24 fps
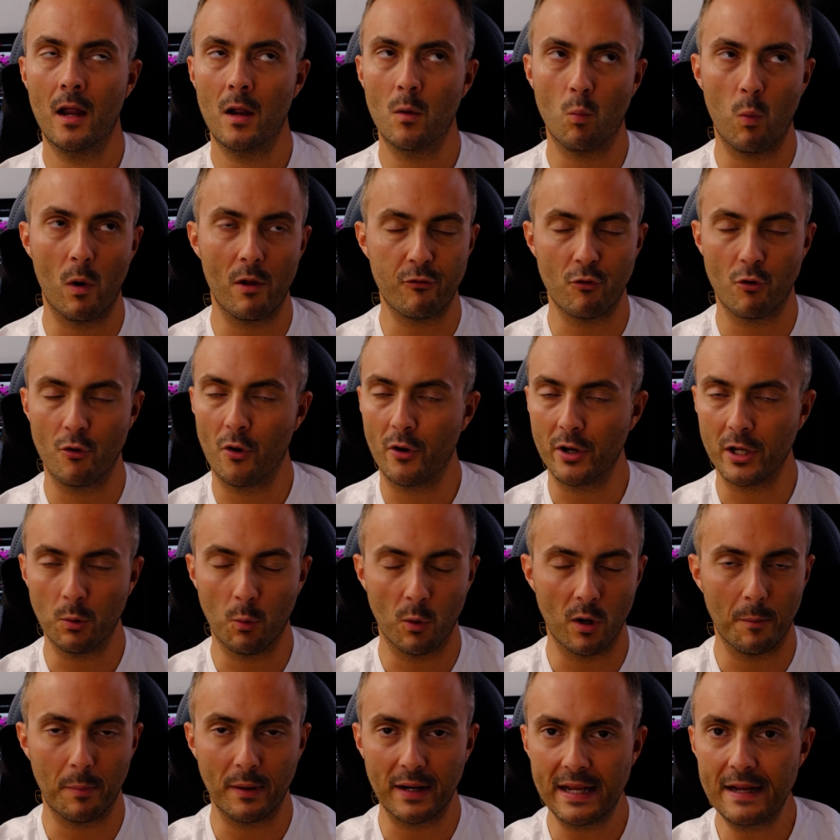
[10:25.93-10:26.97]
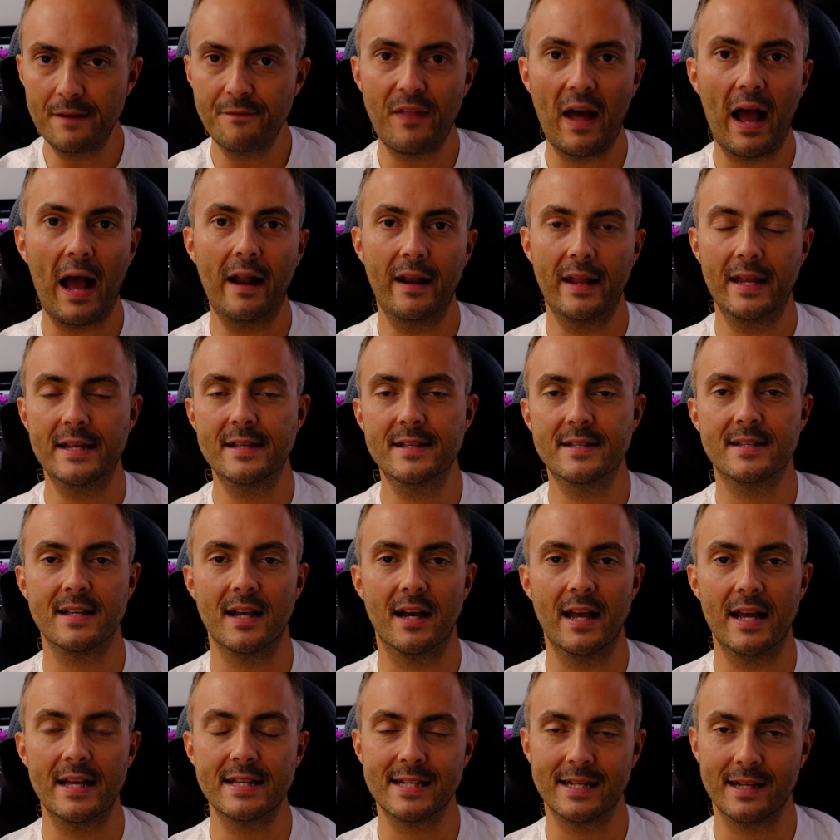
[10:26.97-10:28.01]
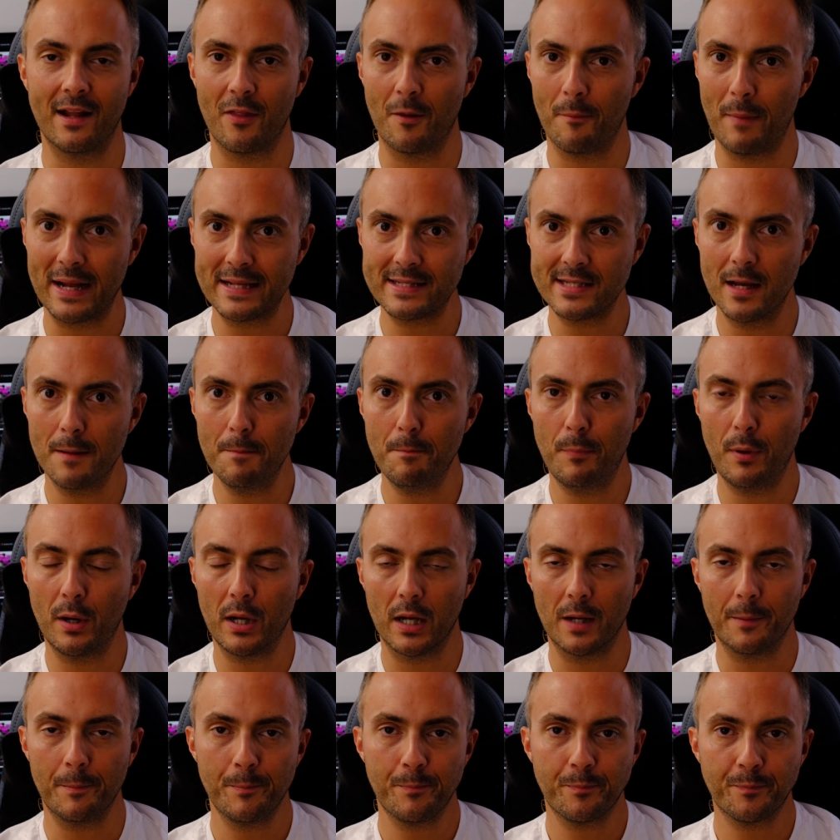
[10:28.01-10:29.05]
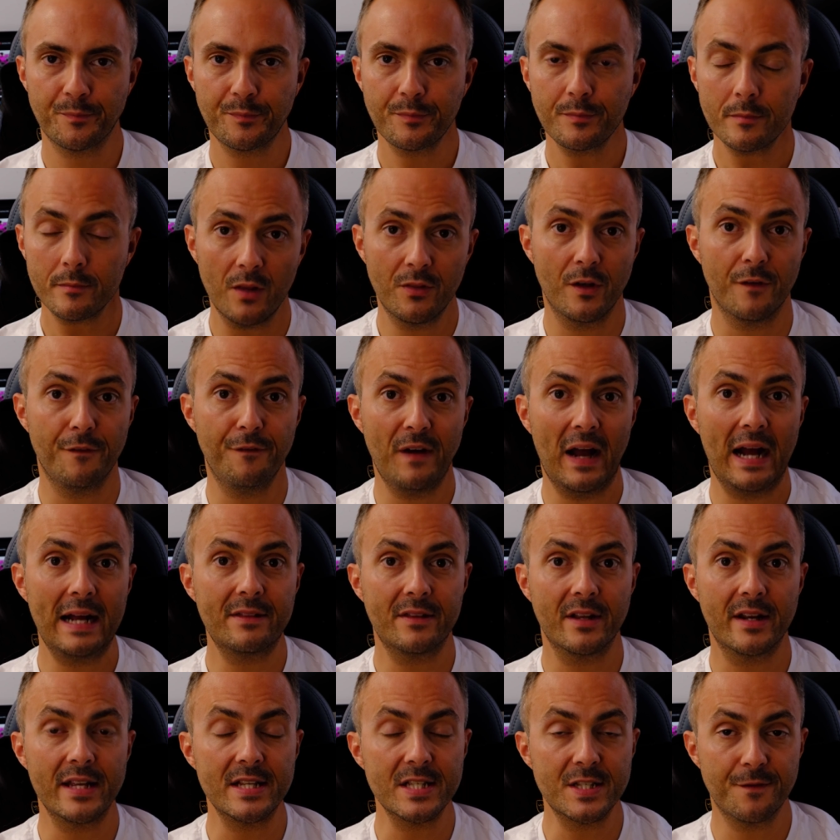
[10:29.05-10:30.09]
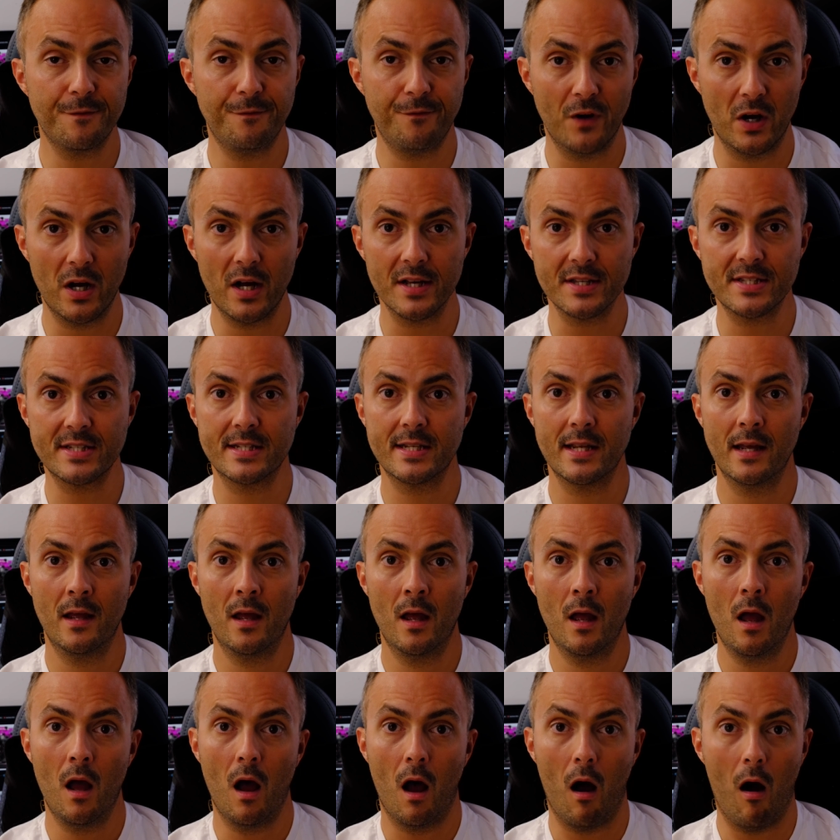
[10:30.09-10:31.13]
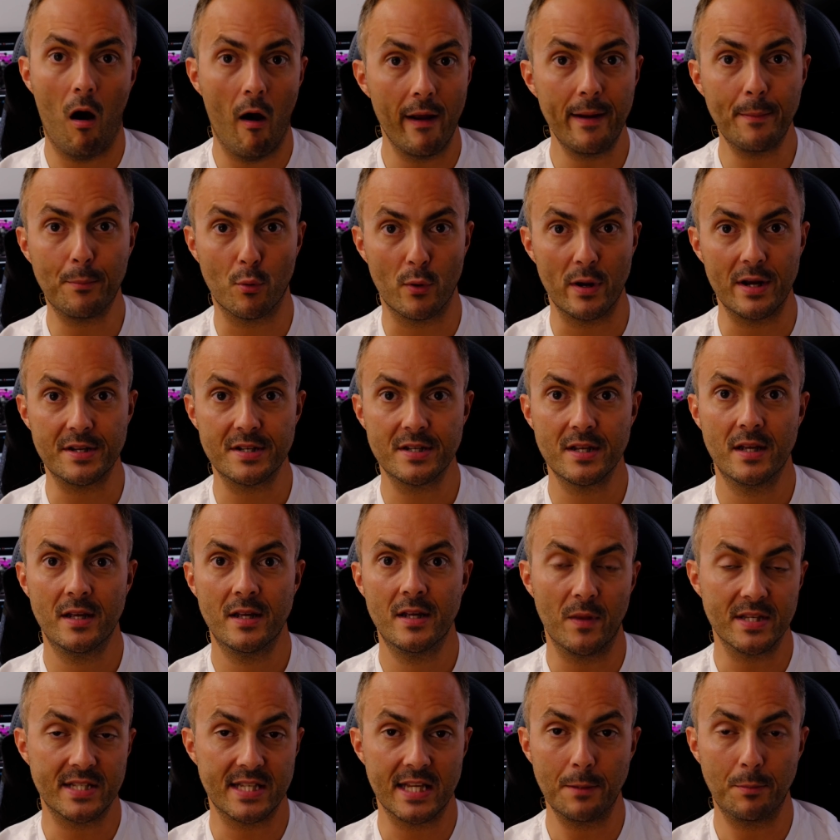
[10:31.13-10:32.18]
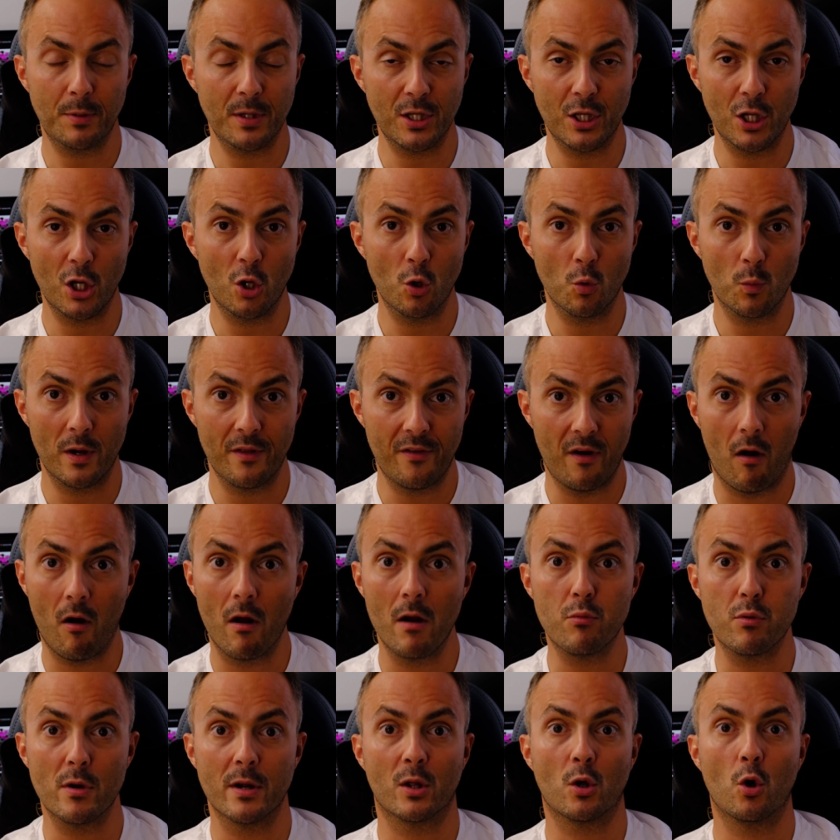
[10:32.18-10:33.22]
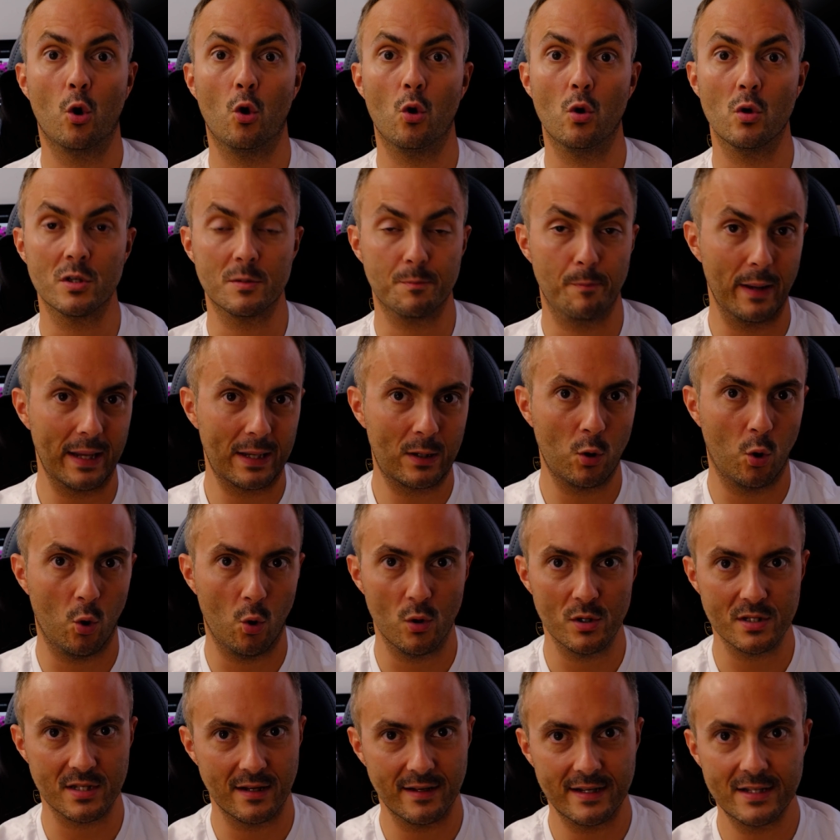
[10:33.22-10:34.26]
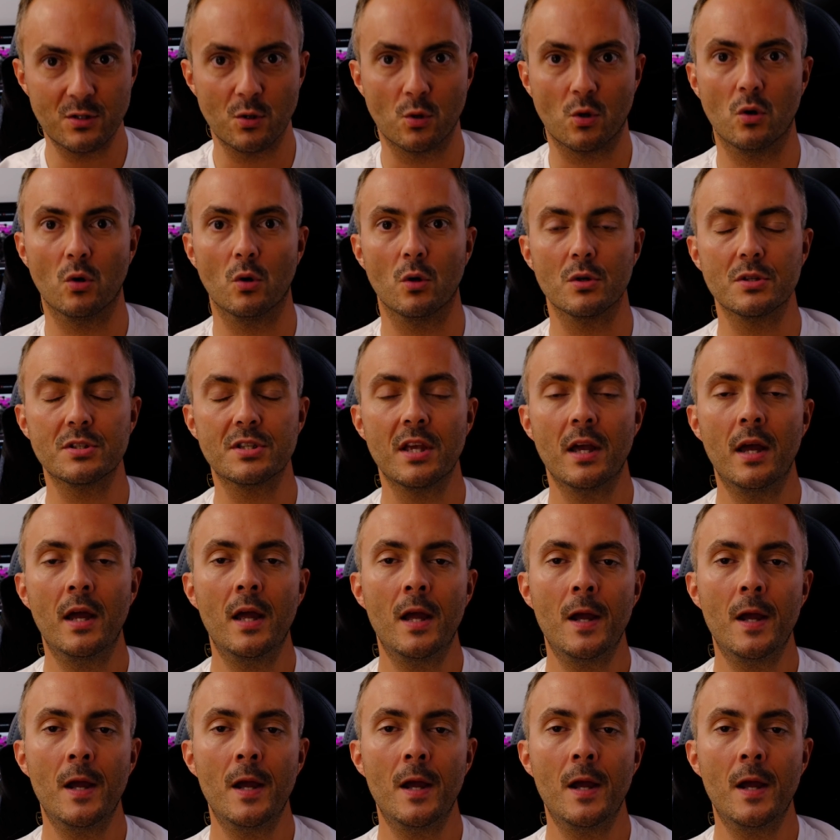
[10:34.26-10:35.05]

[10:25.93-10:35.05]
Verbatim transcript: Whether or not you want to believe that is another matter, but the fact that its first hybrid CPU with hybrid cores, big cores and little cores,